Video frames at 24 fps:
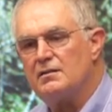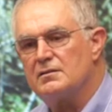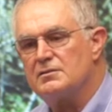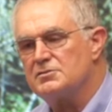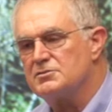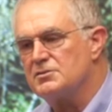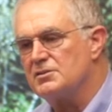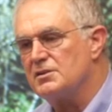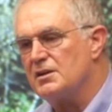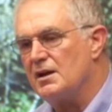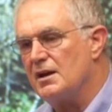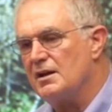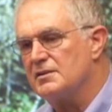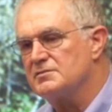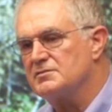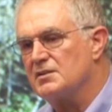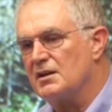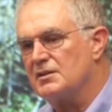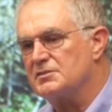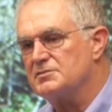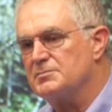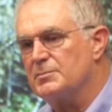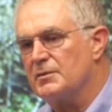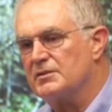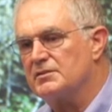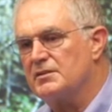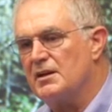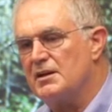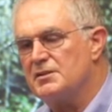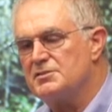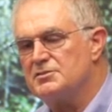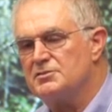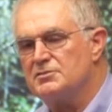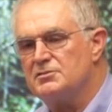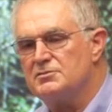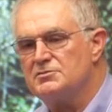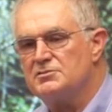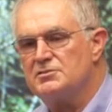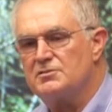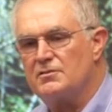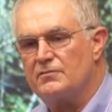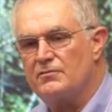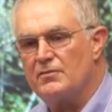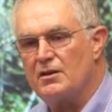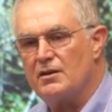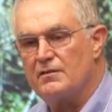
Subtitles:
She has expectations of the